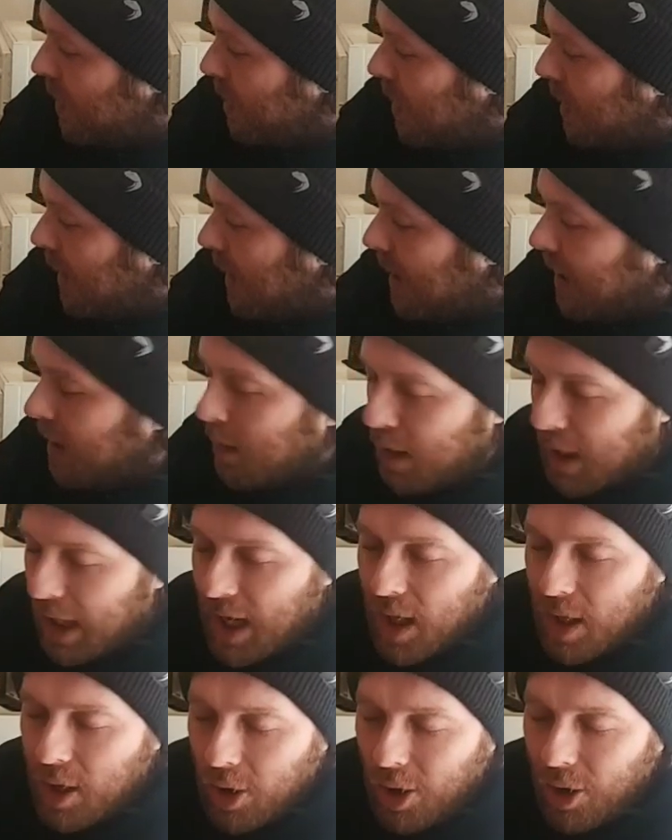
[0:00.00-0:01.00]
I
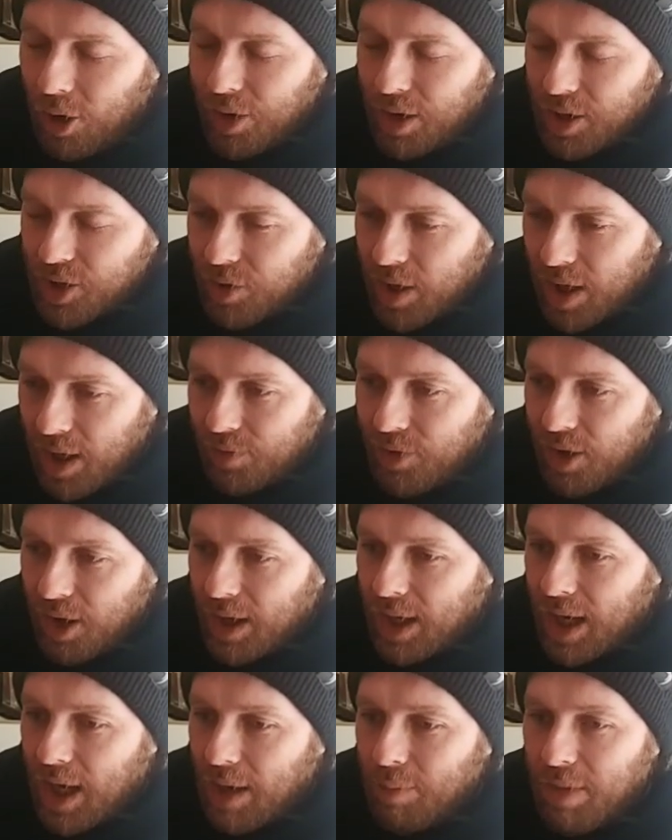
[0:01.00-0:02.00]
called it straight after the
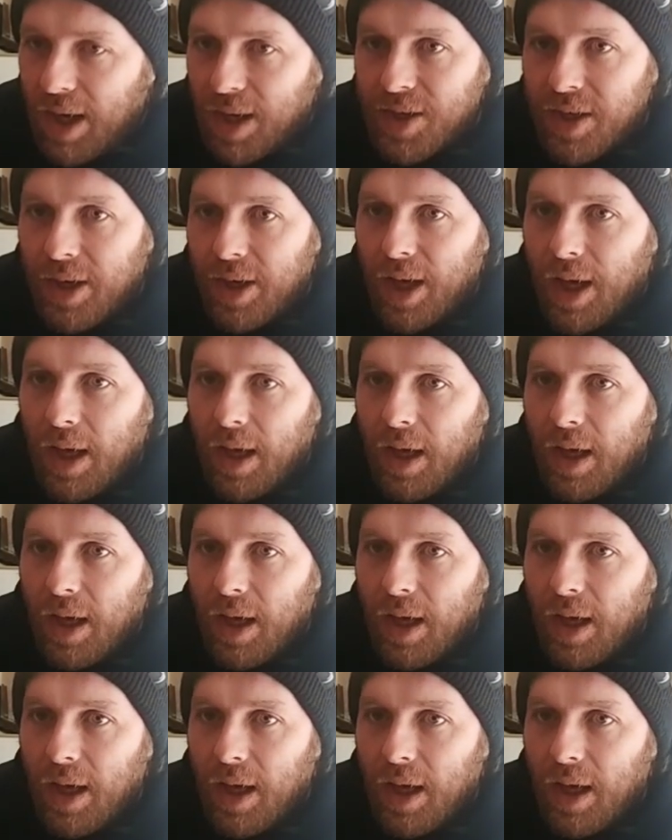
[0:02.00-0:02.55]
game yesterday,